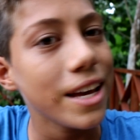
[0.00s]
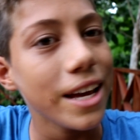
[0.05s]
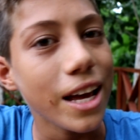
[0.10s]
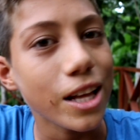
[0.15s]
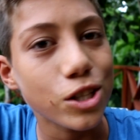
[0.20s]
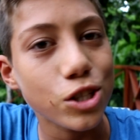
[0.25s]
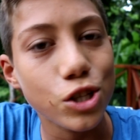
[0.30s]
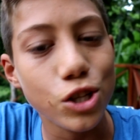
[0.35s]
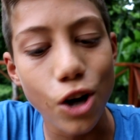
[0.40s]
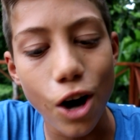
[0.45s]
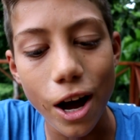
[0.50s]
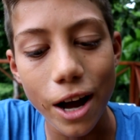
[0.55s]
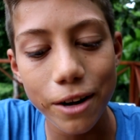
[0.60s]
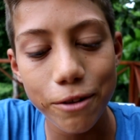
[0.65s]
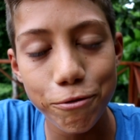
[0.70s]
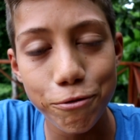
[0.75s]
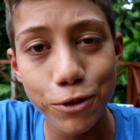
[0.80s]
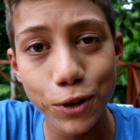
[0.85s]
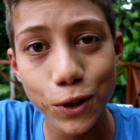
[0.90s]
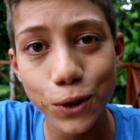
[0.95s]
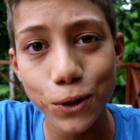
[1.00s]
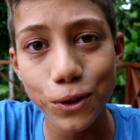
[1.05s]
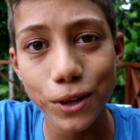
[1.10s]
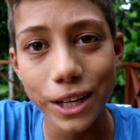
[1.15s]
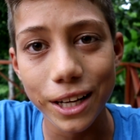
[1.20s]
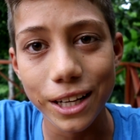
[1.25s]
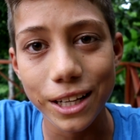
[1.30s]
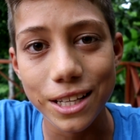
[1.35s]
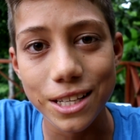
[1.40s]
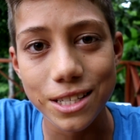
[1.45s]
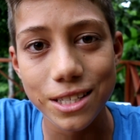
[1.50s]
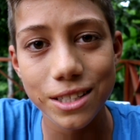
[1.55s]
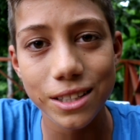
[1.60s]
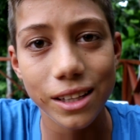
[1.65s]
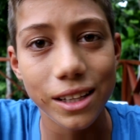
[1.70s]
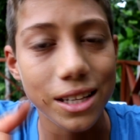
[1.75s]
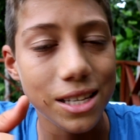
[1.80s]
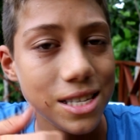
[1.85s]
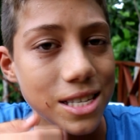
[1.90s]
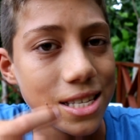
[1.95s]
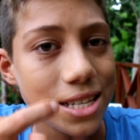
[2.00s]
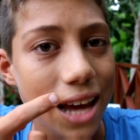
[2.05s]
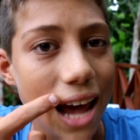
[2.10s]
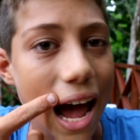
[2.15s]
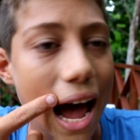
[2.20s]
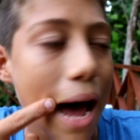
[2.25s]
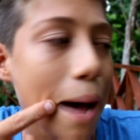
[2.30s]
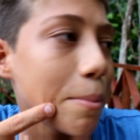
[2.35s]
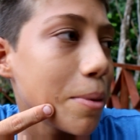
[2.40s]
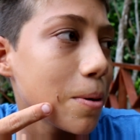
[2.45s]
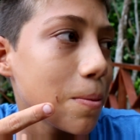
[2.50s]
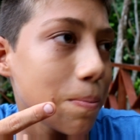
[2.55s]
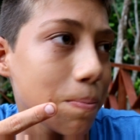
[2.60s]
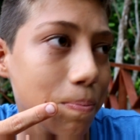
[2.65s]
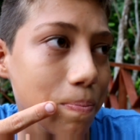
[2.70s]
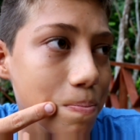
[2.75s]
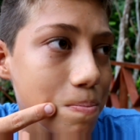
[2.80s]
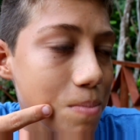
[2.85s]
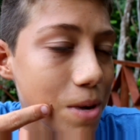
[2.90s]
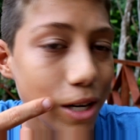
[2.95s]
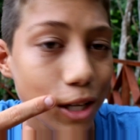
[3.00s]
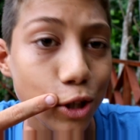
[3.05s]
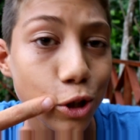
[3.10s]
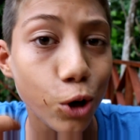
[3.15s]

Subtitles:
it's not food, it is a scab, but it